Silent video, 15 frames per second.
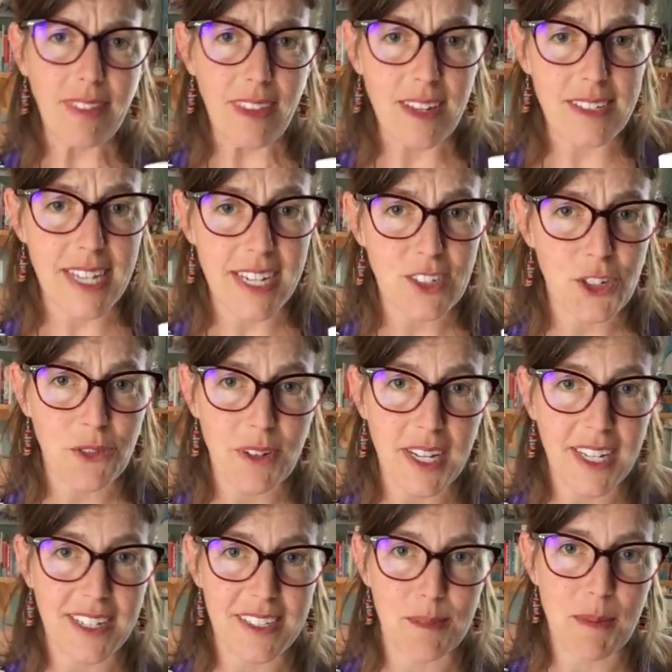
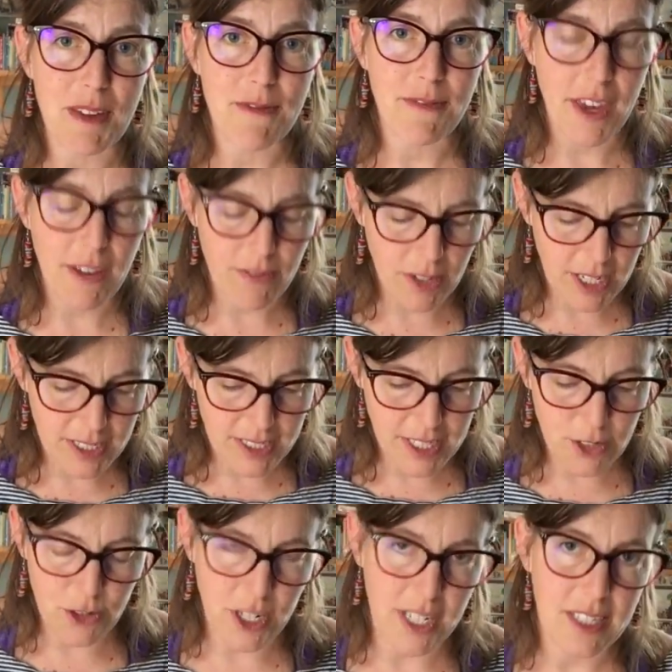Tangerine is my favorite
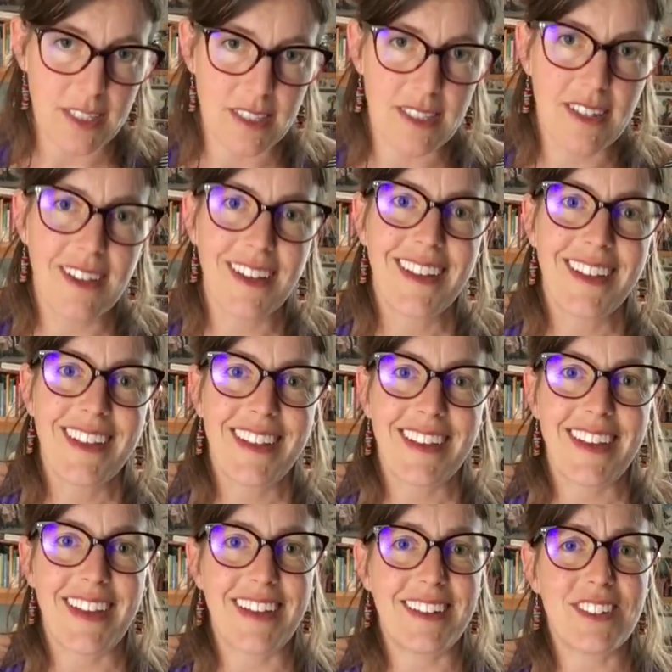citrus,
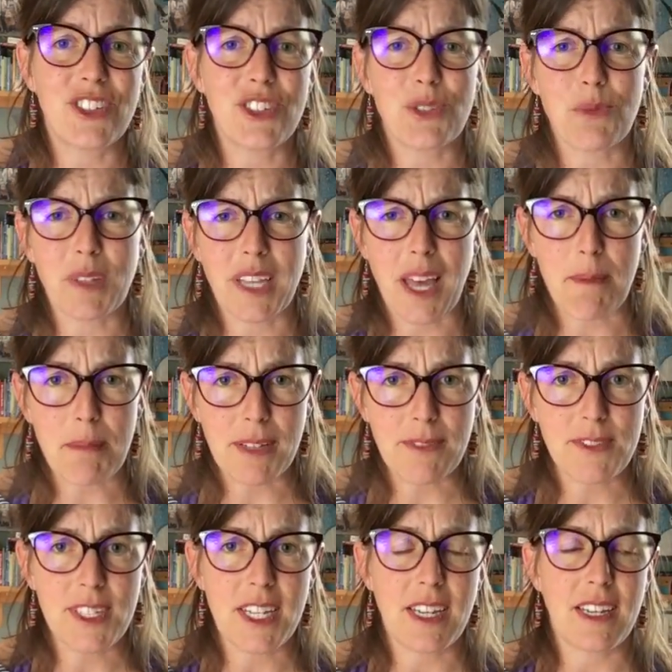and it's just really
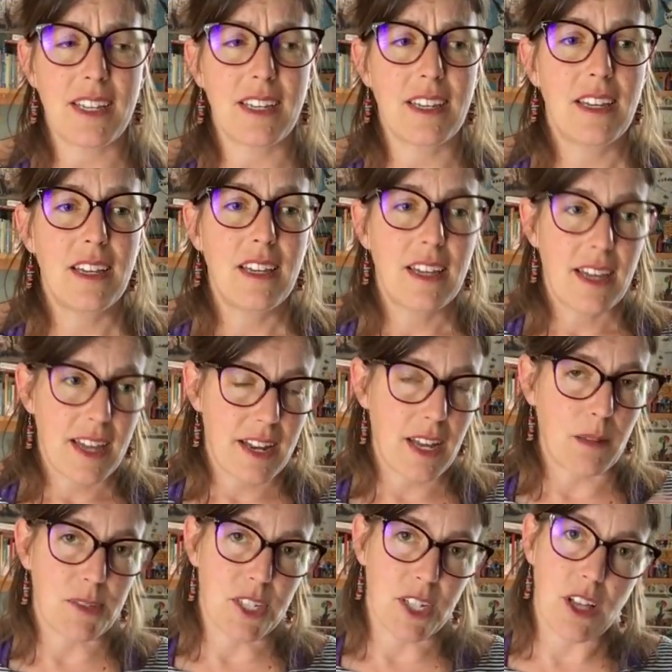uplifting and
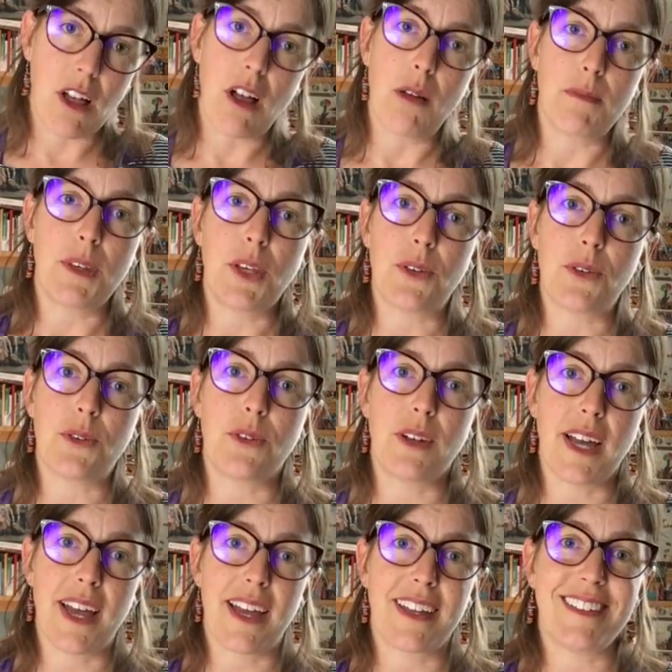helps to calm you
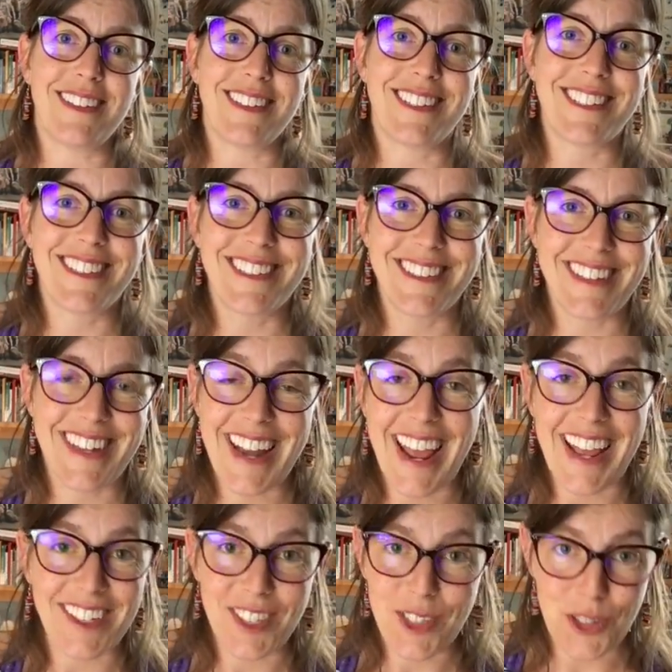and
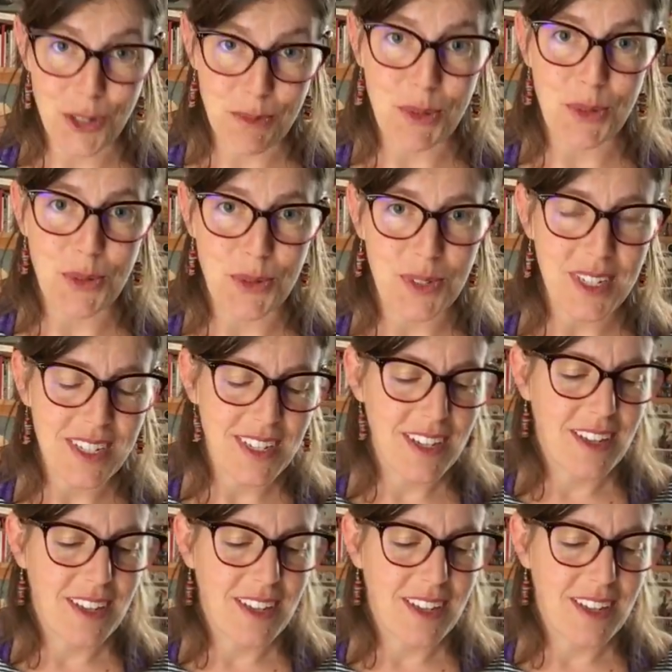enhances your mood.